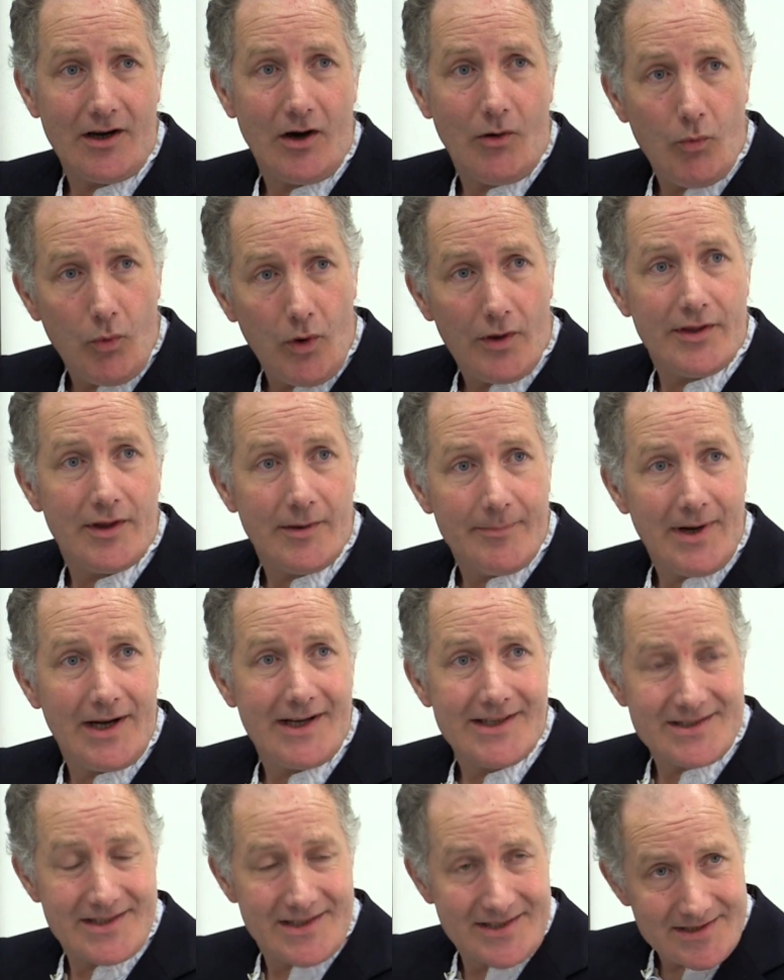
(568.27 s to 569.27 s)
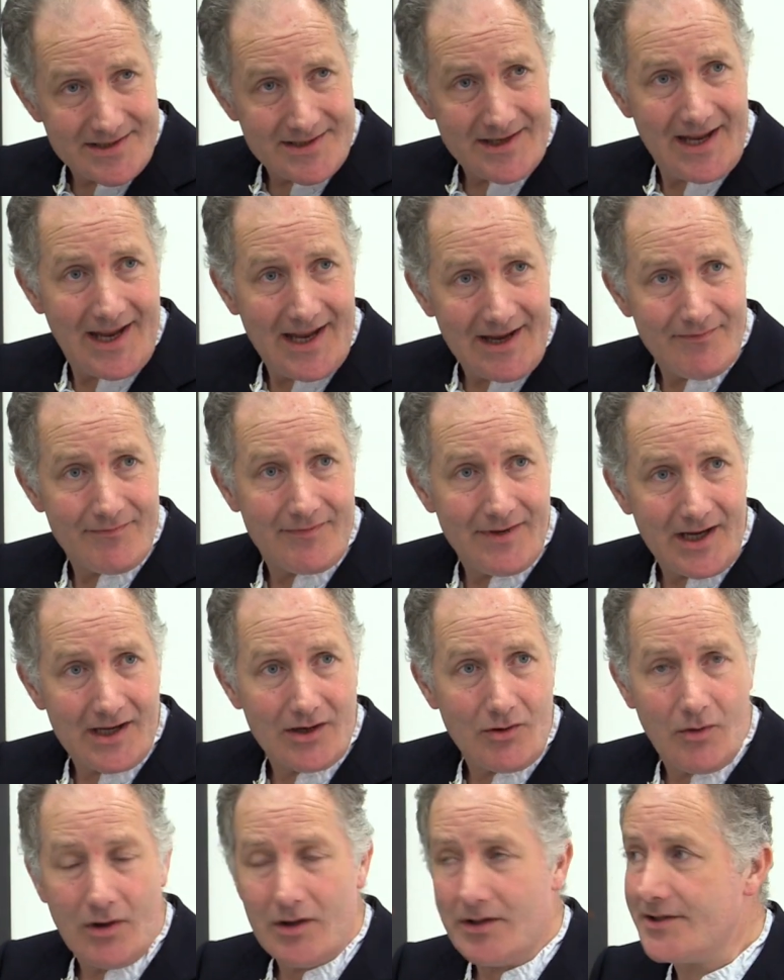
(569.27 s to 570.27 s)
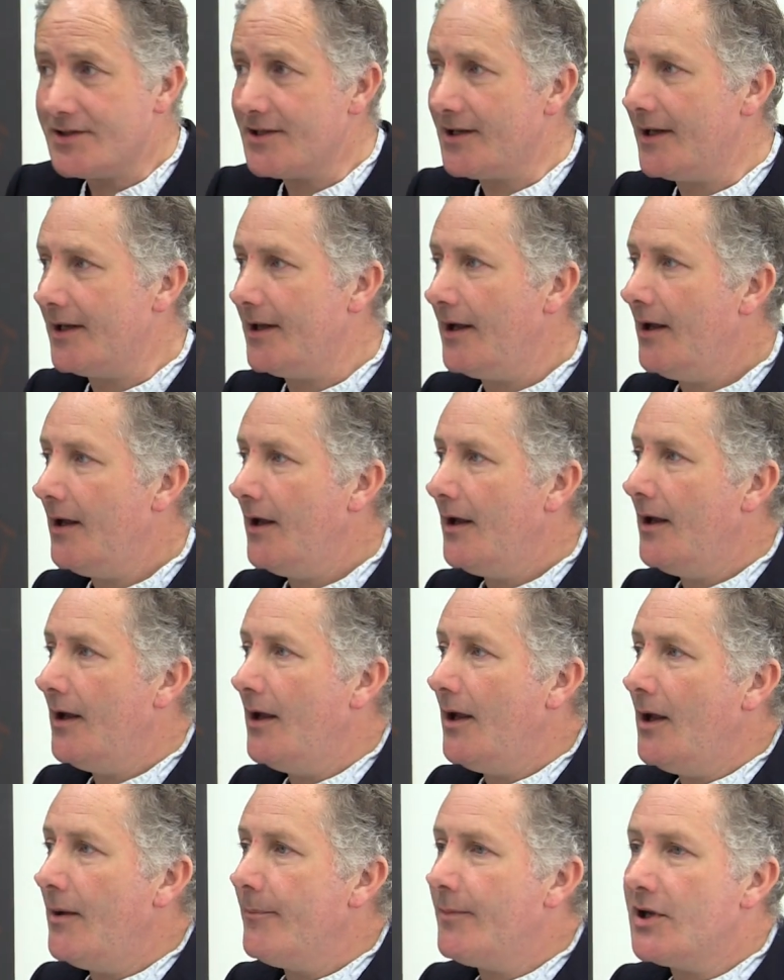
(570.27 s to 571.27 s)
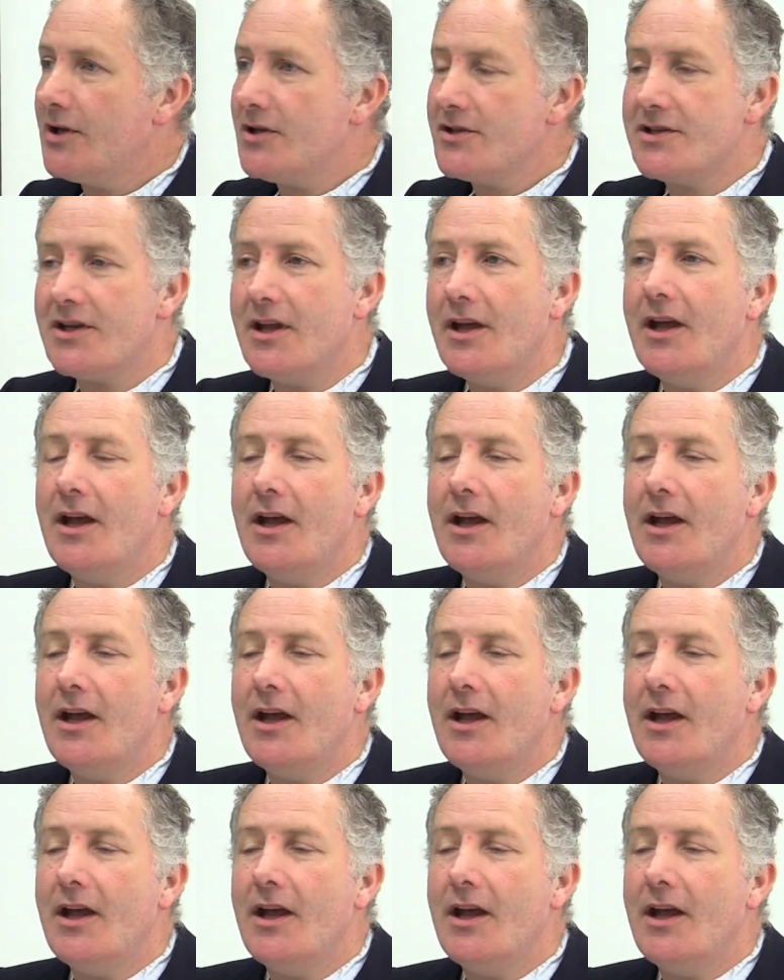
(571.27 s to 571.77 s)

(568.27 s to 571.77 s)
I want the paintings to have that quality. Because